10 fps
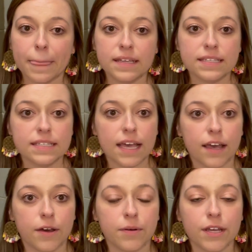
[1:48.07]

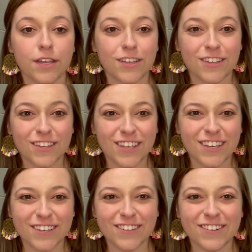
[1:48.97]
So
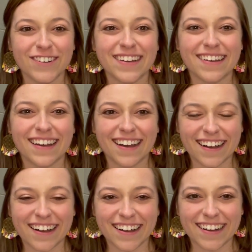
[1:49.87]
you
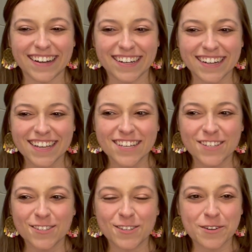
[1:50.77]
are
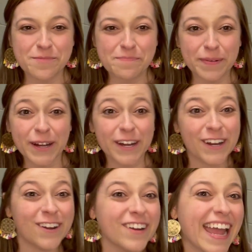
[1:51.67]
super
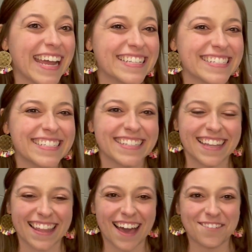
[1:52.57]
great.
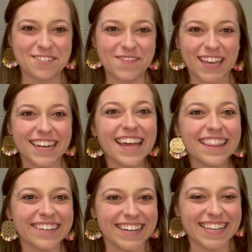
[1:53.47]
That would be
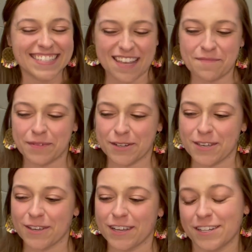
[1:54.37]
another example
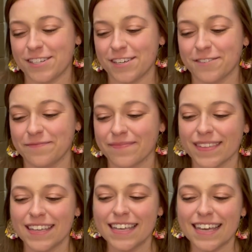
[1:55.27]
you could do.
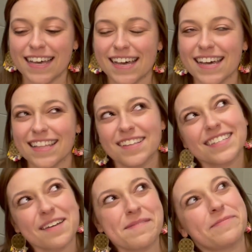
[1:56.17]
Let's
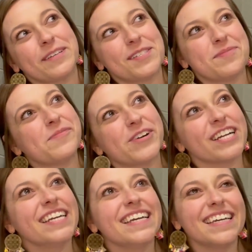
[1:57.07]
come up with some
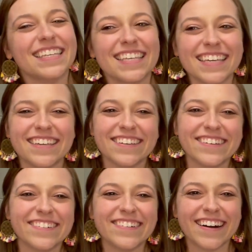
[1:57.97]
more.
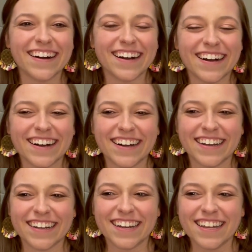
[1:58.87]
You
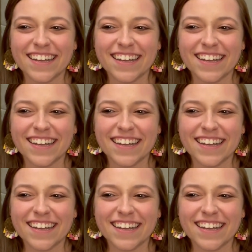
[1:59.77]
are